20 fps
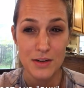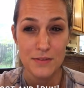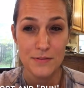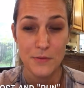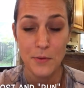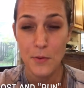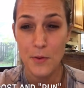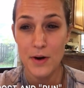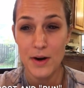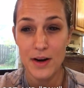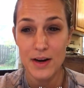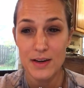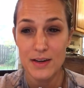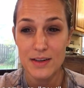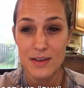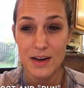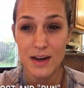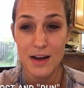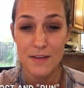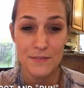for
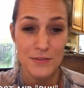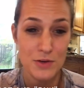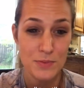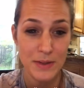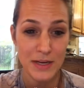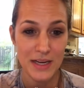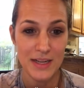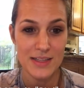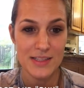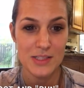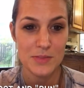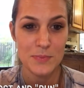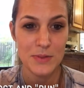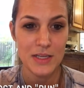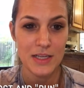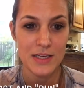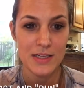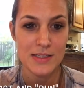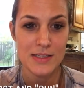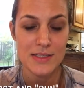a few minutes,
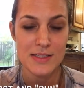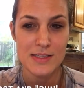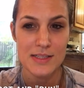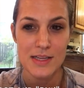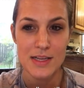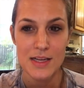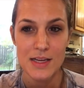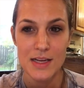because